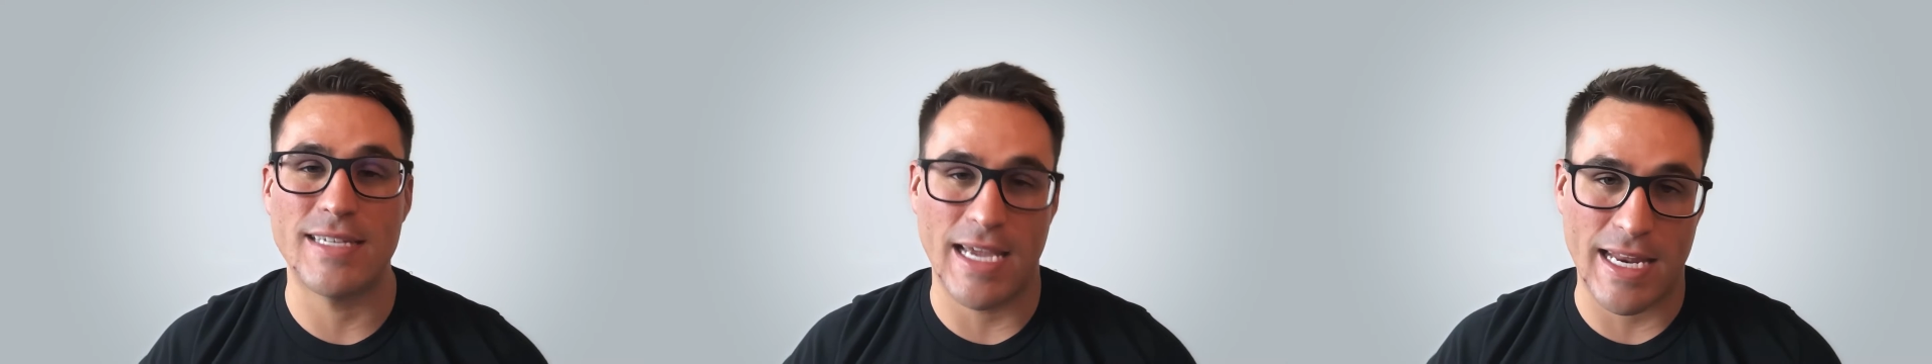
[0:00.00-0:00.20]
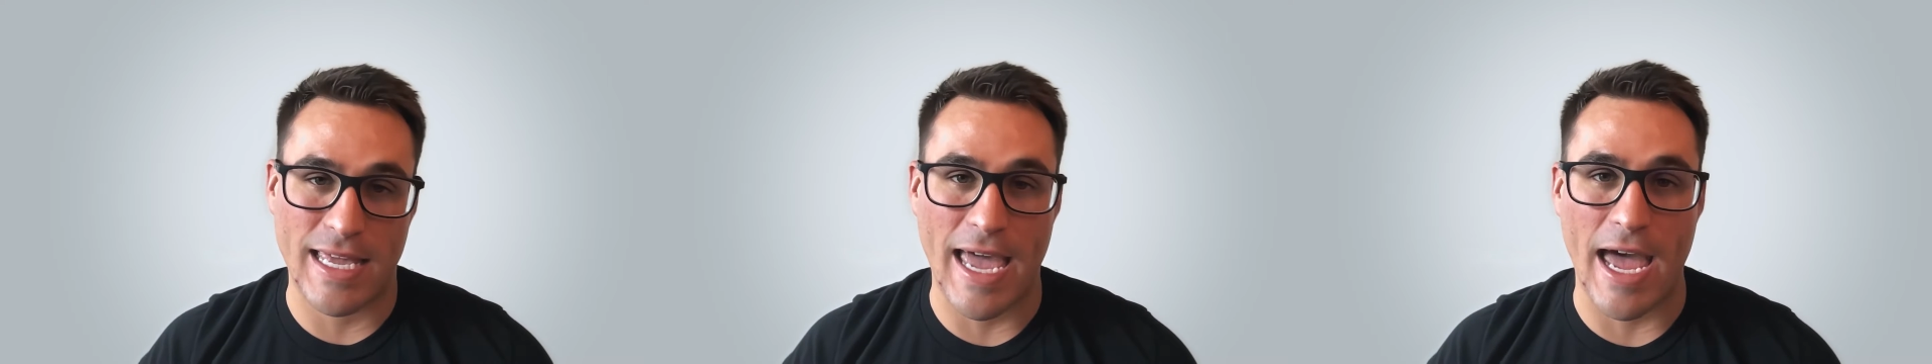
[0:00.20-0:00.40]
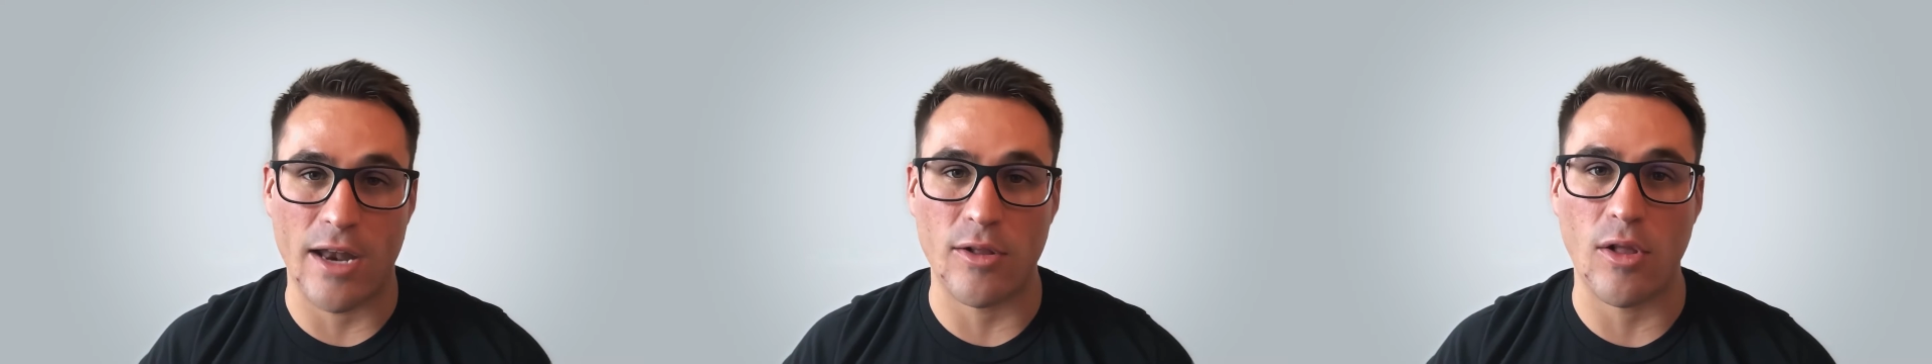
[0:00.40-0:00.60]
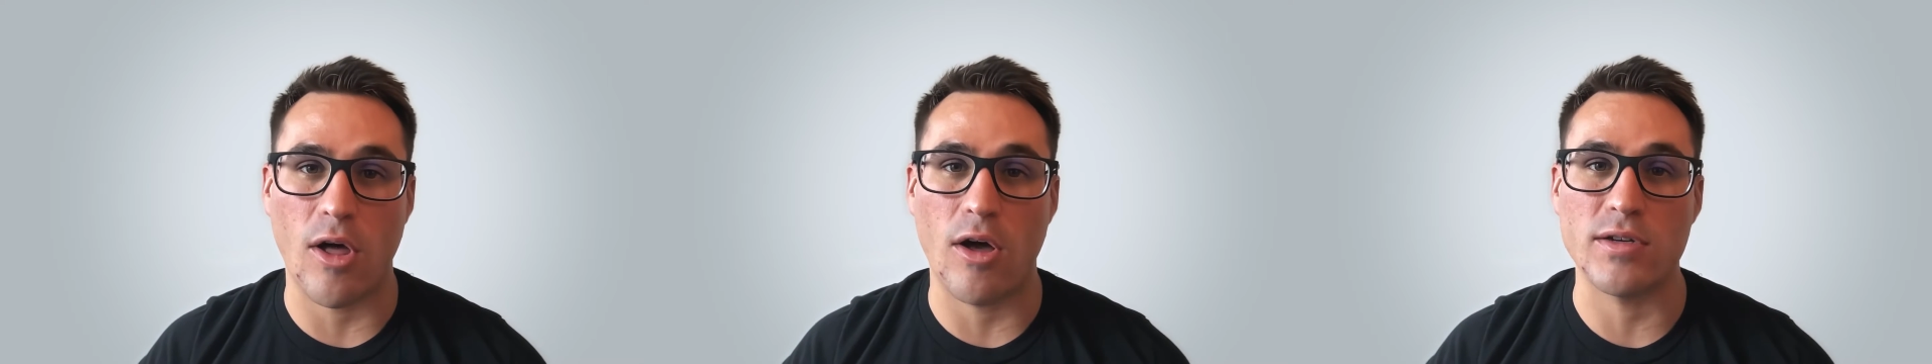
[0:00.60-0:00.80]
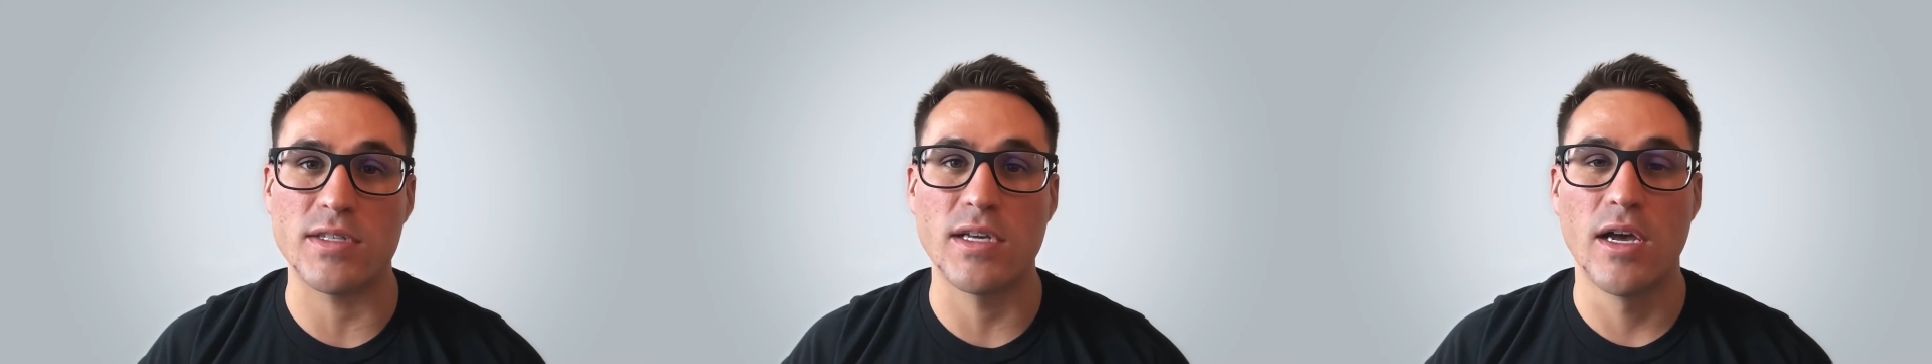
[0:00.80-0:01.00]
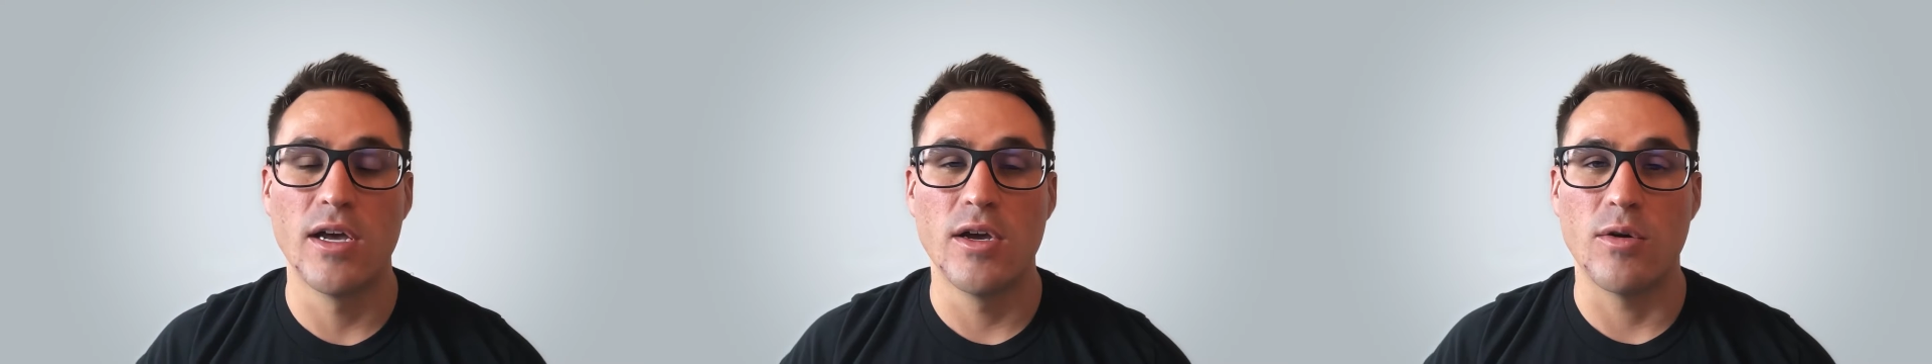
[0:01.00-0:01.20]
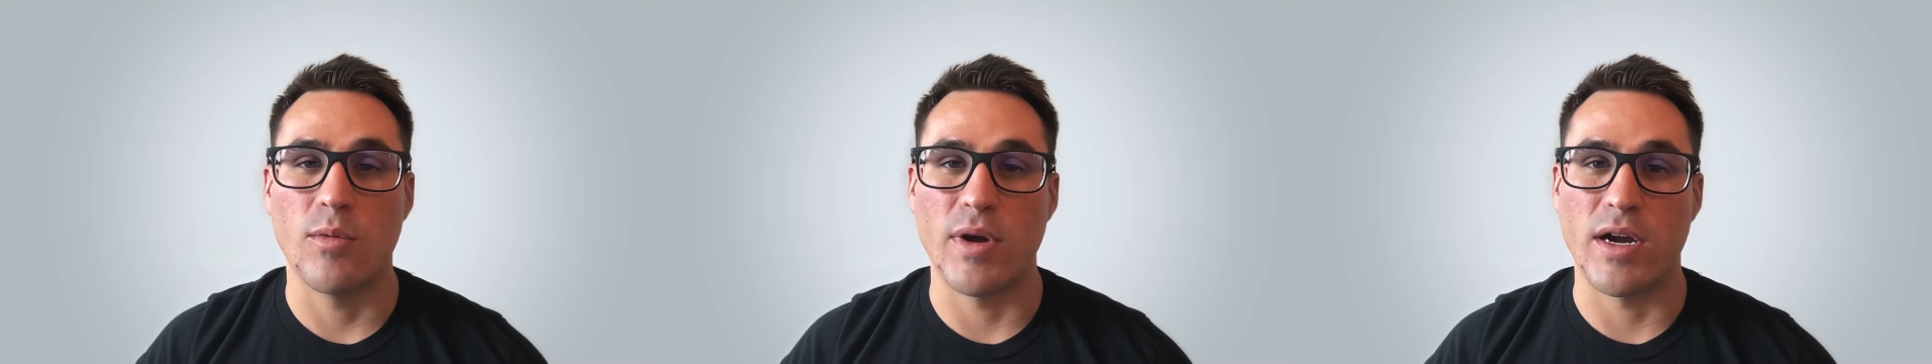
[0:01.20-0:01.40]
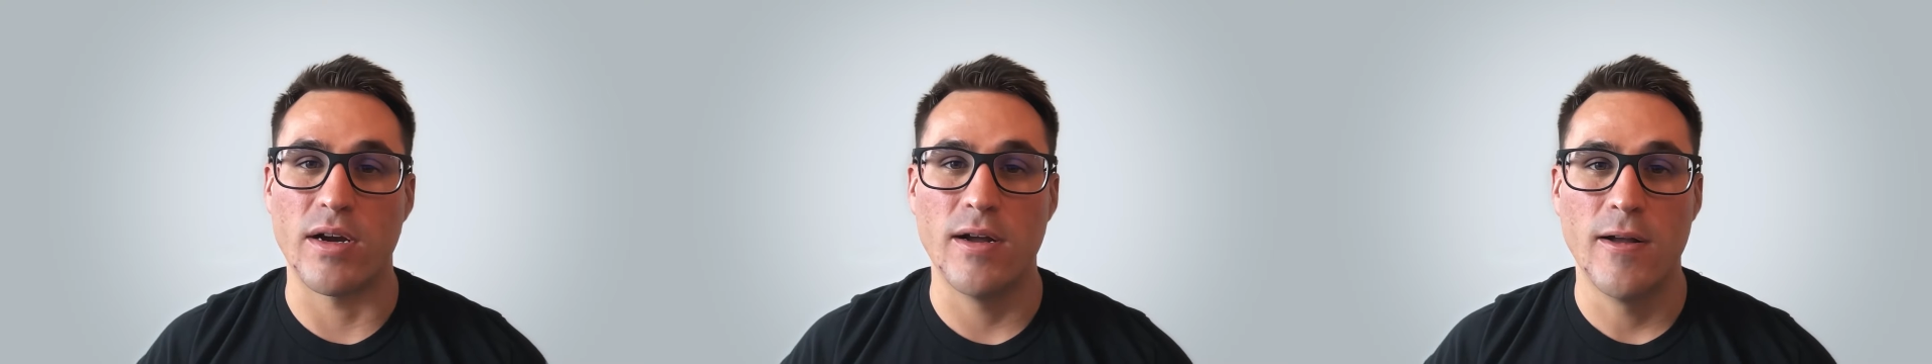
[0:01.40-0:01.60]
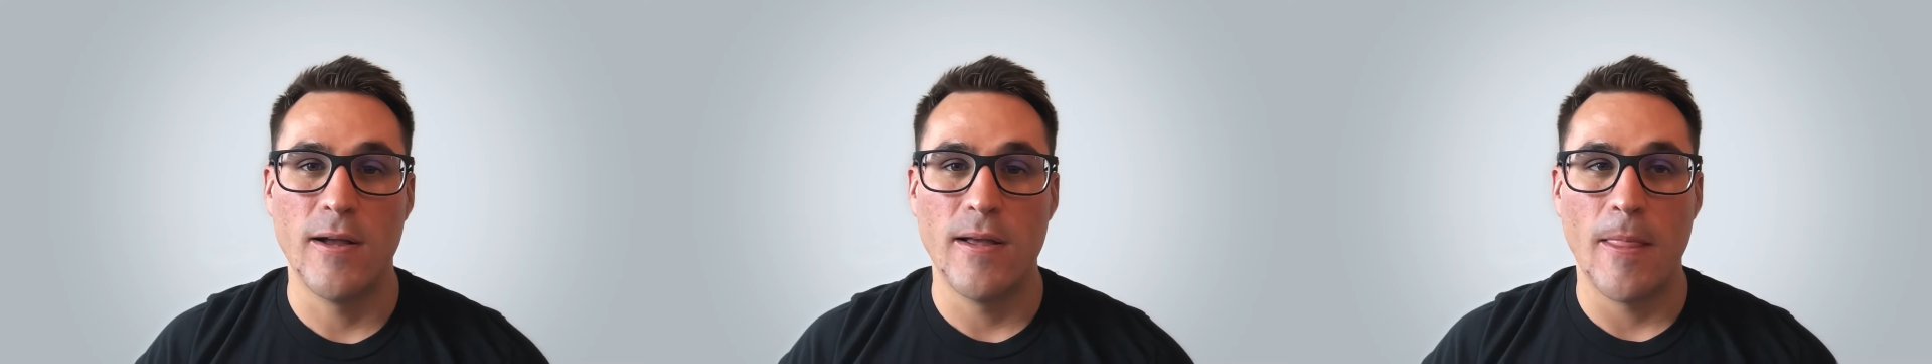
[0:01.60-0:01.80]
data catalogs where